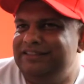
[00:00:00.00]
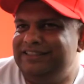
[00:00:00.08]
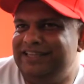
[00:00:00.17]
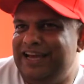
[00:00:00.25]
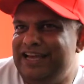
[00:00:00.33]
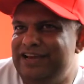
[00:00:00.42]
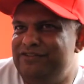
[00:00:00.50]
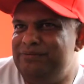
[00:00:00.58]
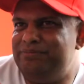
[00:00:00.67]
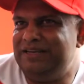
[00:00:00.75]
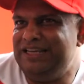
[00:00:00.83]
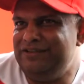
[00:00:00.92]
did I
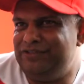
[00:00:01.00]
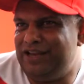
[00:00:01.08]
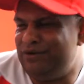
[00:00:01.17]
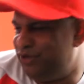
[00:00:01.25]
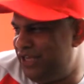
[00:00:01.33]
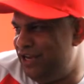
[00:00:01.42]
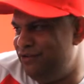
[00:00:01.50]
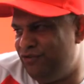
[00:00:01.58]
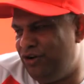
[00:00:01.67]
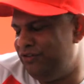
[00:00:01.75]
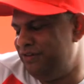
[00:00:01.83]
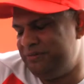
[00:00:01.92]
ever believe that I would get
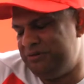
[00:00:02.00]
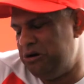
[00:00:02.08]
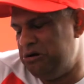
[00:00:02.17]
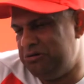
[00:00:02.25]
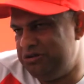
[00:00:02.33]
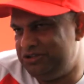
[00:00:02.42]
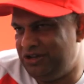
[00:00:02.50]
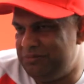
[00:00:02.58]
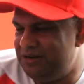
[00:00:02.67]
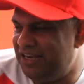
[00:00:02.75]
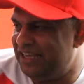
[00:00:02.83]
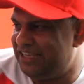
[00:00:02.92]
involved? In, no. So
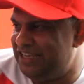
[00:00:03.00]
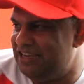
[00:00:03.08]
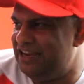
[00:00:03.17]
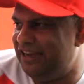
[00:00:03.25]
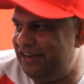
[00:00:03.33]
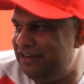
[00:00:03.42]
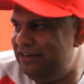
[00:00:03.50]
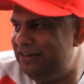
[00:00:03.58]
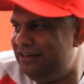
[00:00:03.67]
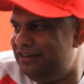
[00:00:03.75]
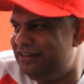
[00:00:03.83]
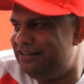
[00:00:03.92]
I'm a lucky guy.
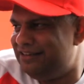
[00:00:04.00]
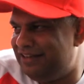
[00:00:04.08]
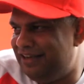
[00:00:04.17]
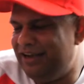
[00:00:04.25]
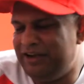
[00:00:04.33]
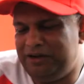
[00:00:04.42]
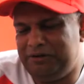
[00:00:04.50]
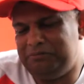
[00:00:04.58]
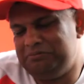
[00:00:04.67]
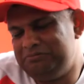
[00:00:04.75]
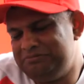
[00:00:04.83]
Um,